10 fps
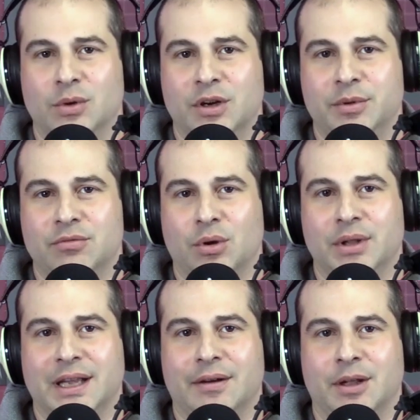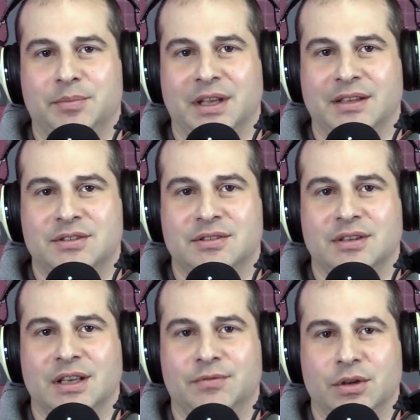want to be rolling out
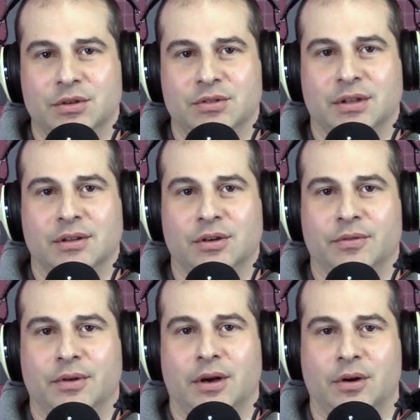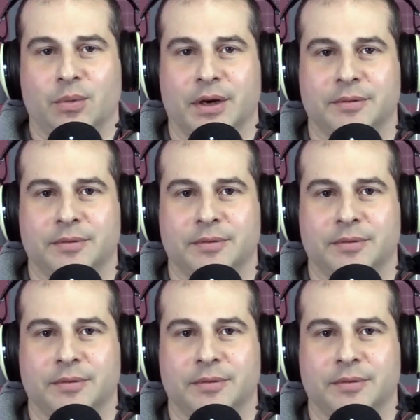updates if you're using Lenovo hardware.